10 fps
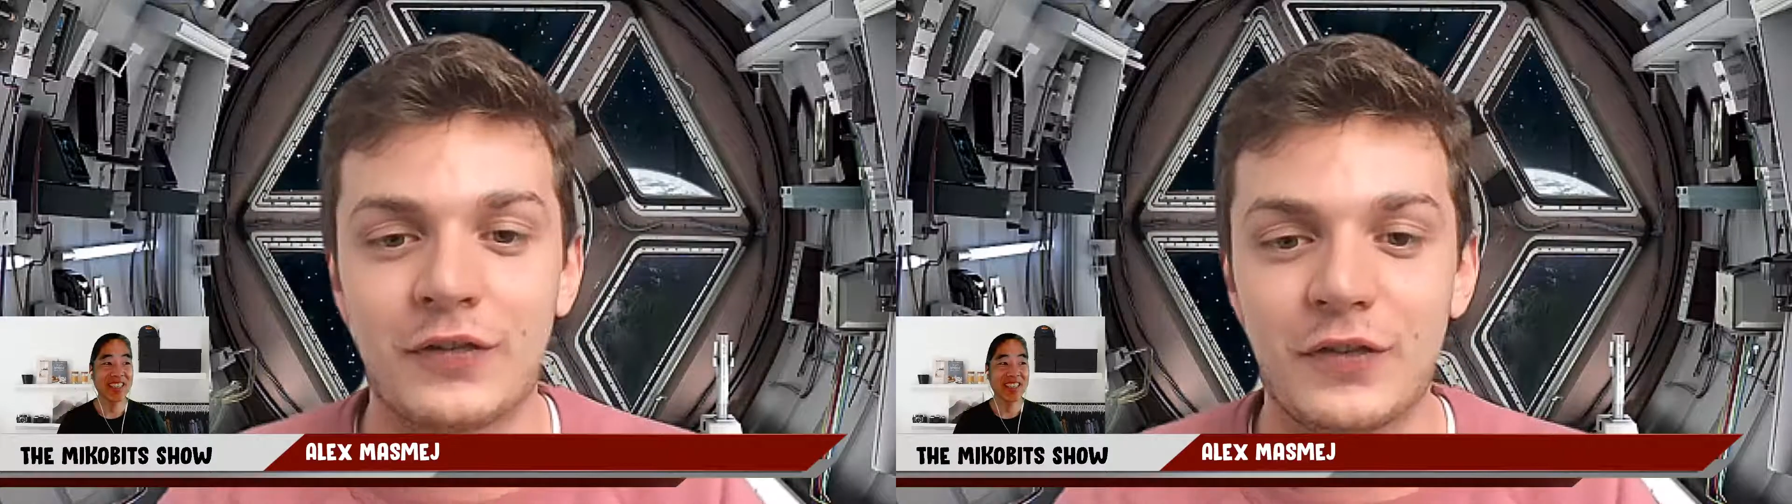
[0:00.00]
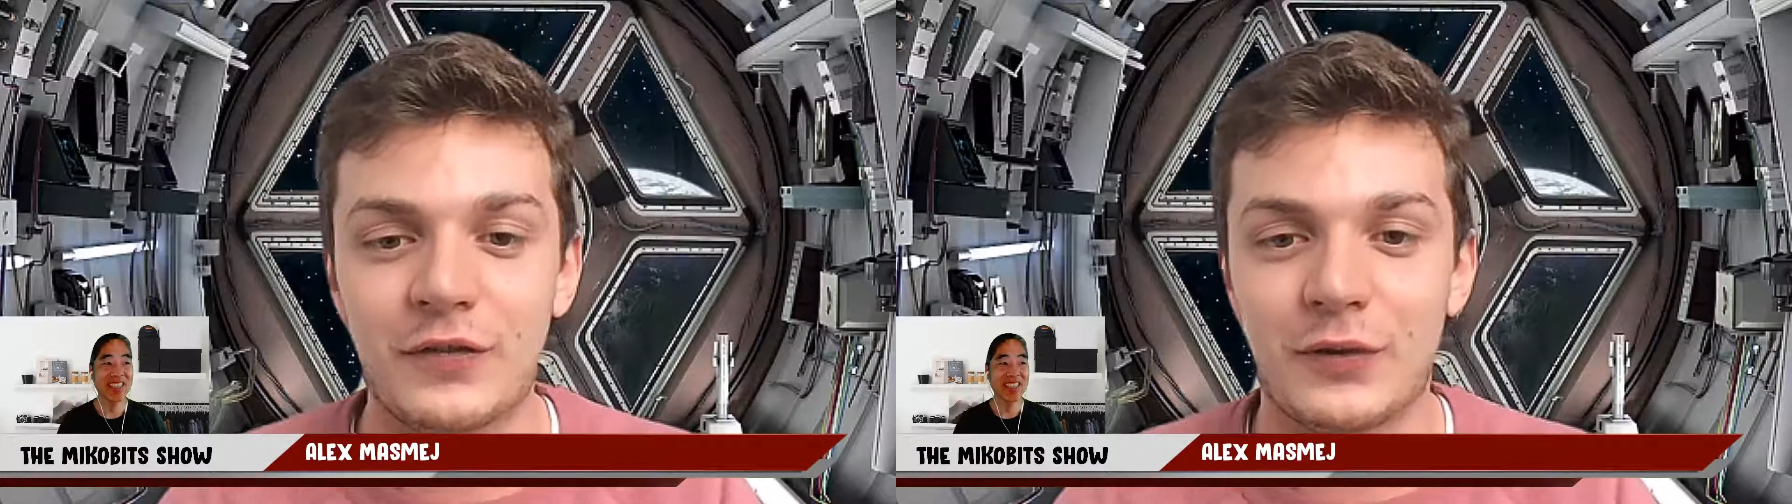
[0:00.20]

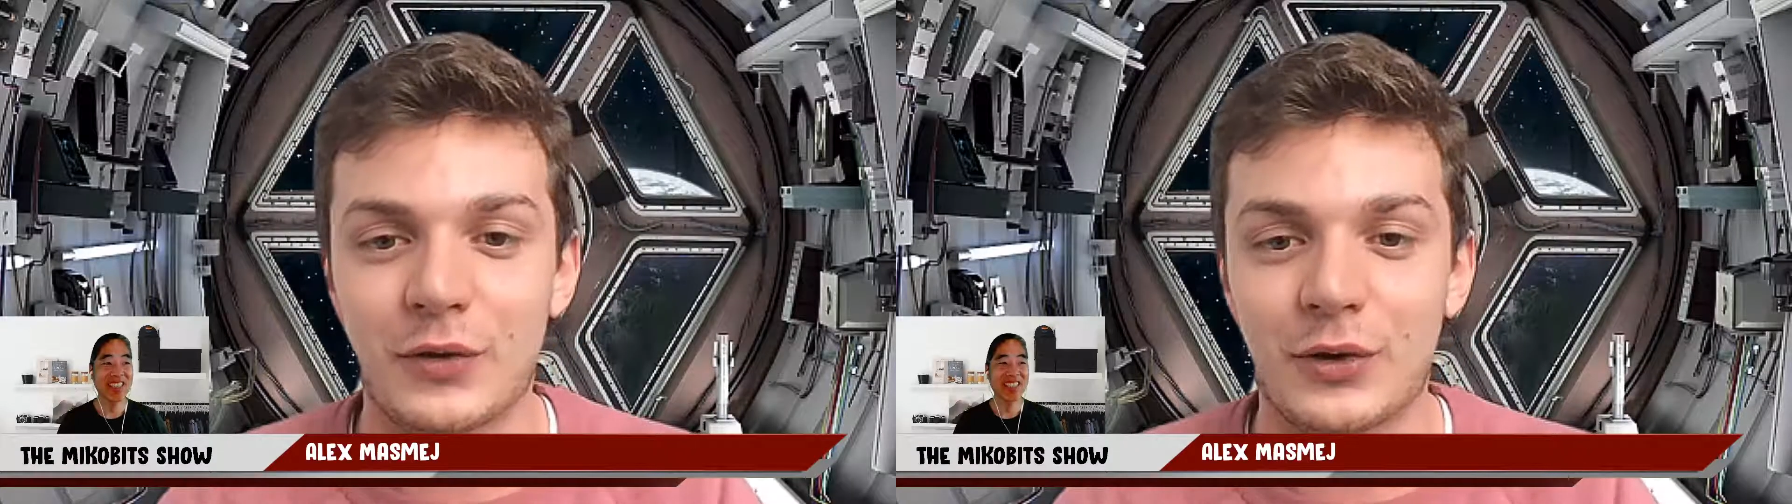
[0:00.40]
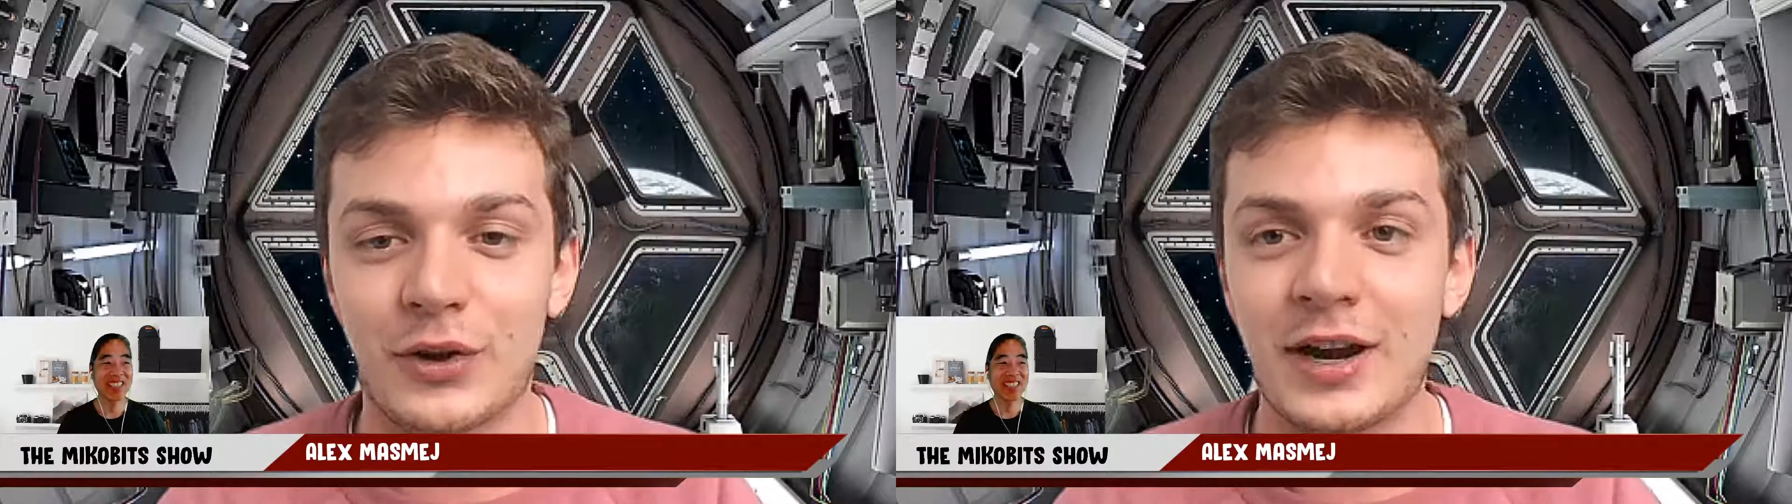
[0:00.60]

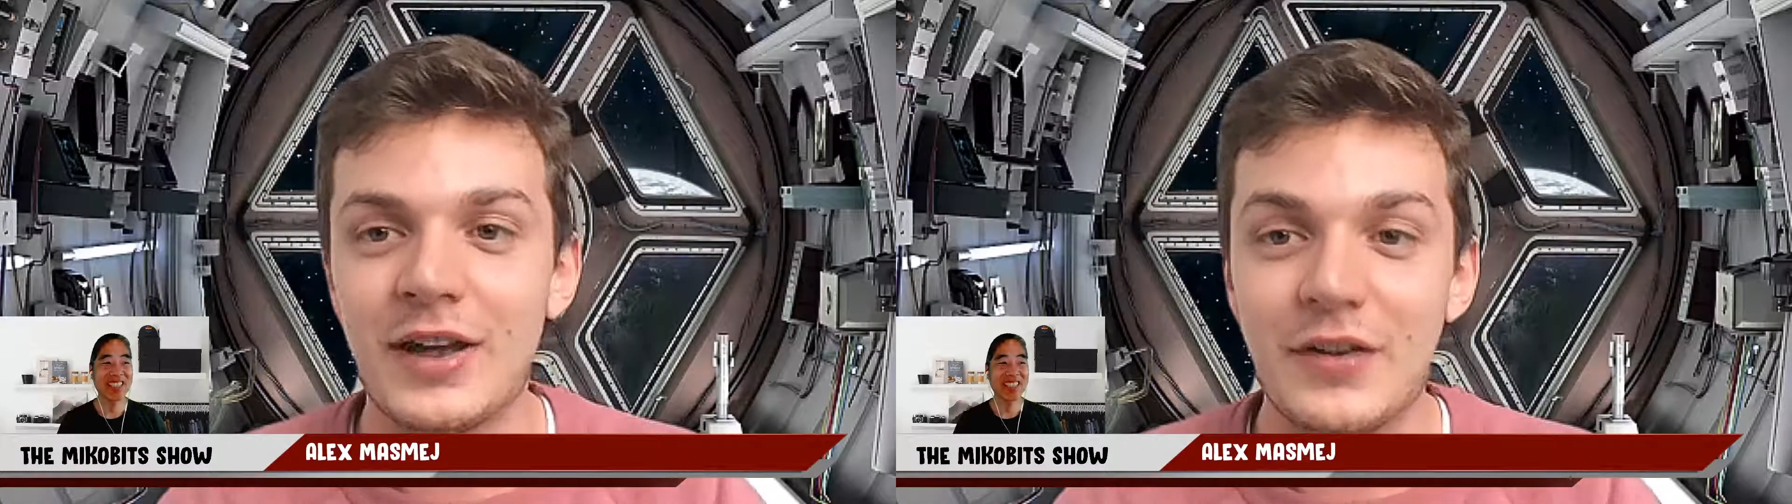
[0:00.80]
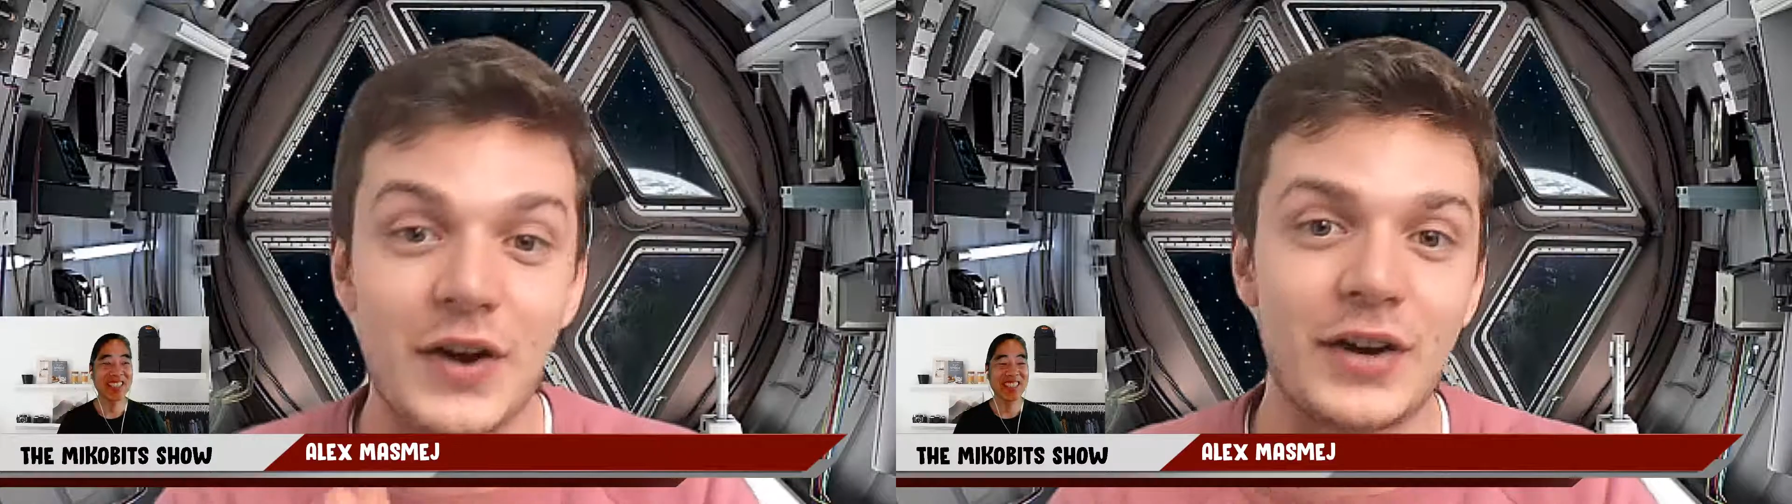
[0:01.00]
for
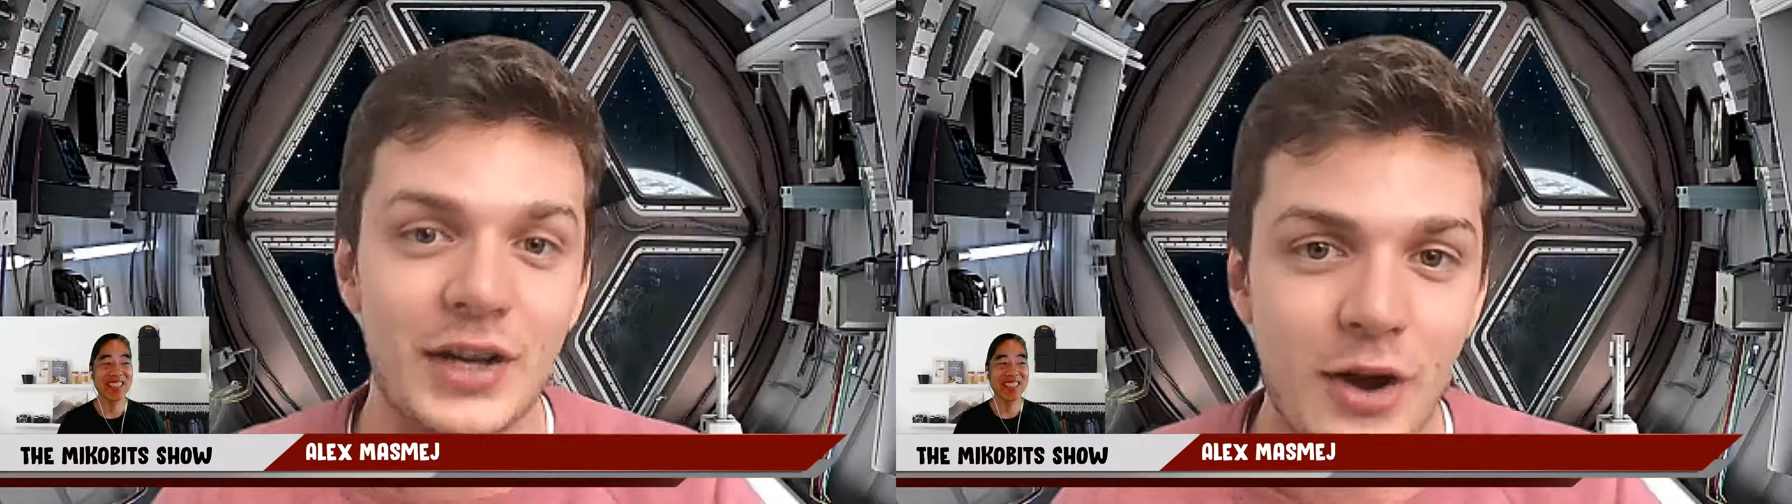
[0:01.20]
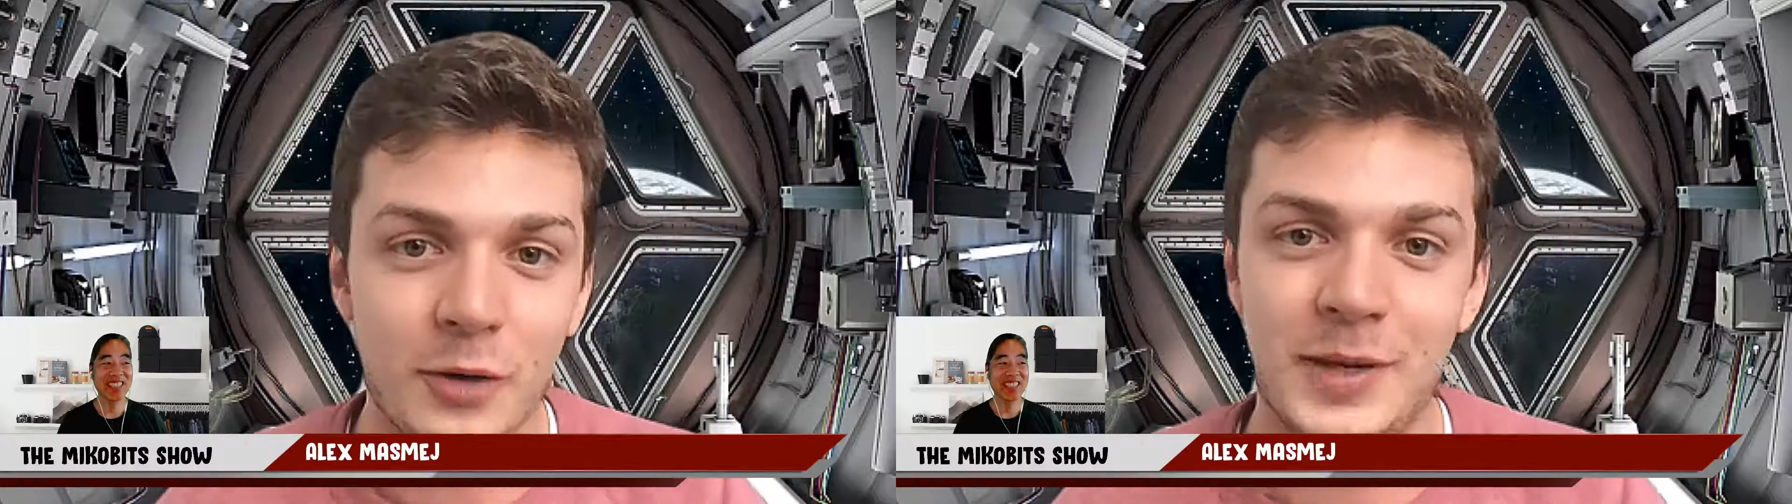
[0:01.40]
very
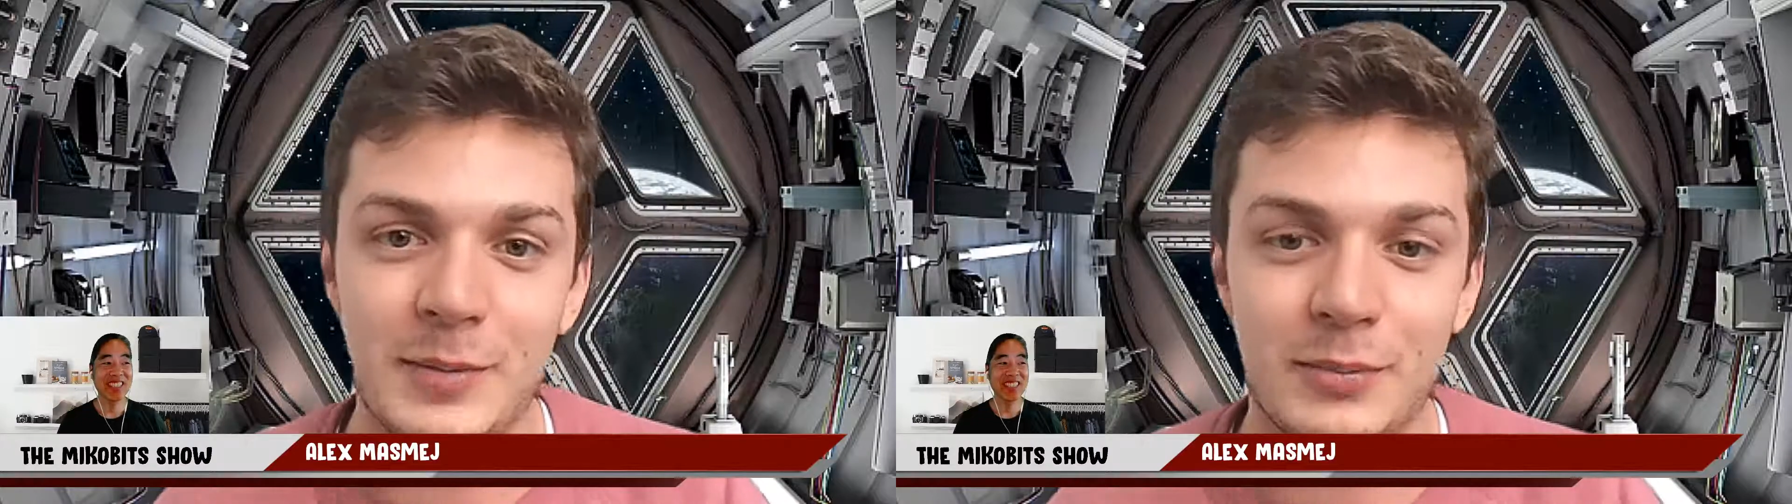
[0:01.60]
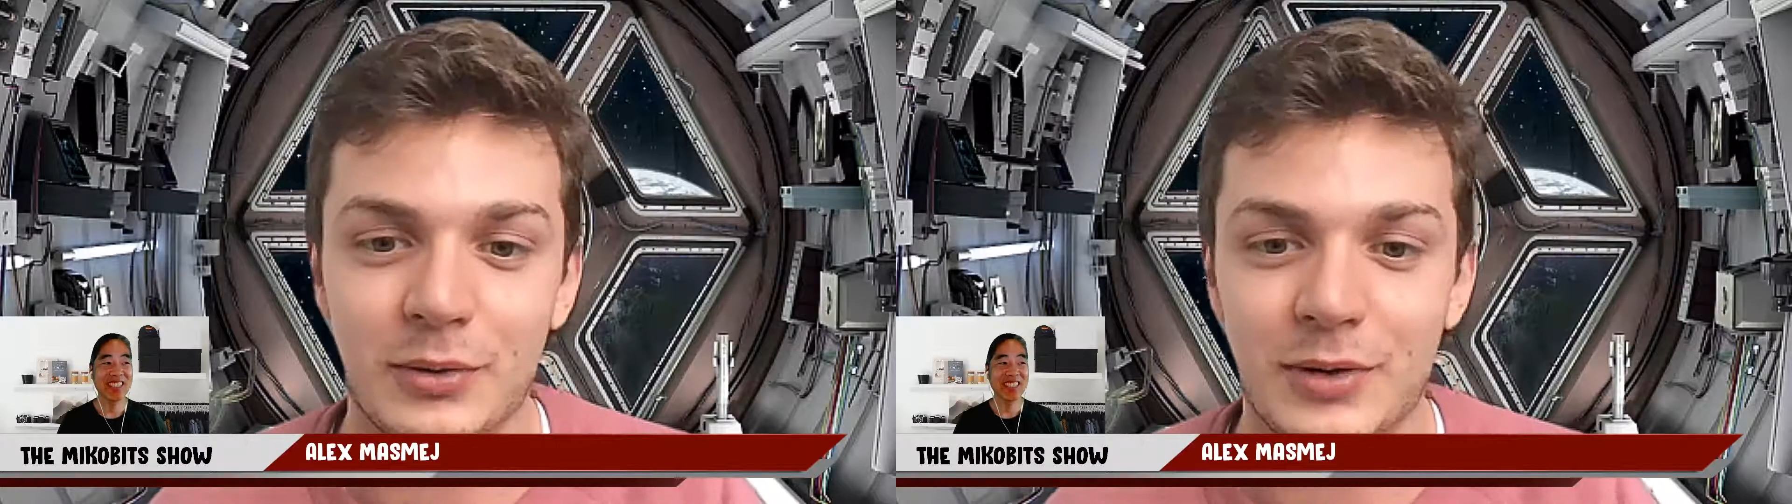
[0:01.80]
young
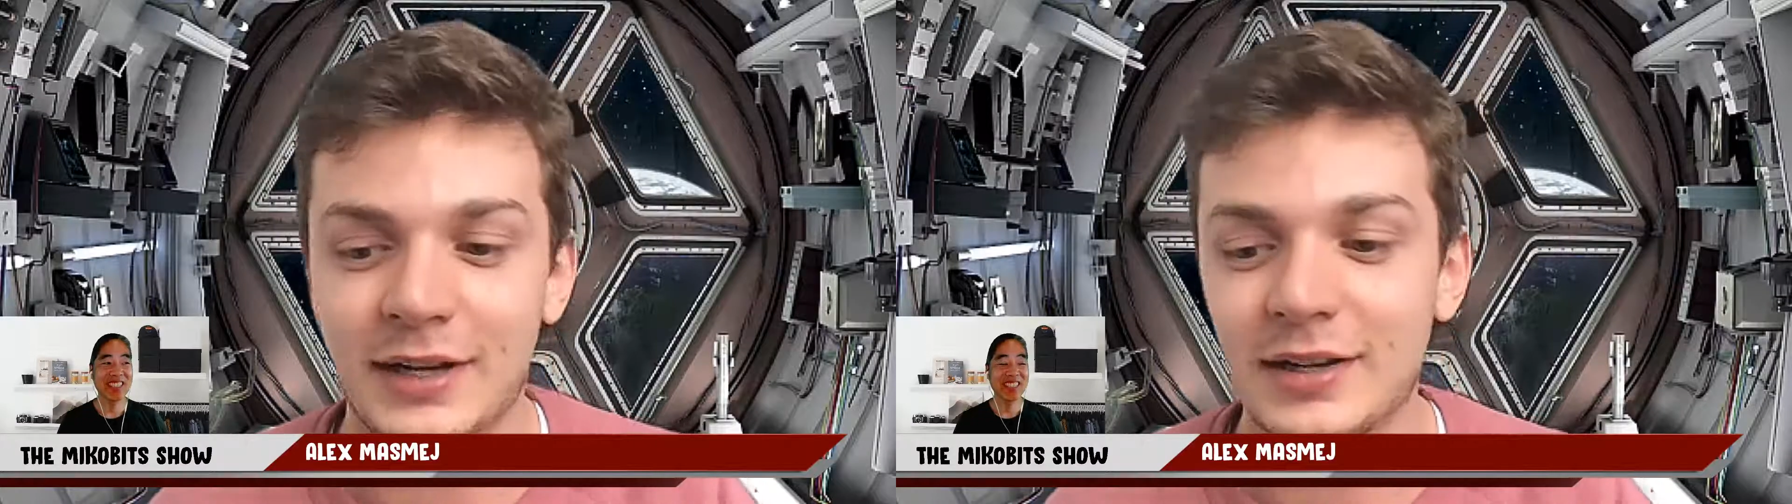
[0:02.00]
people, right?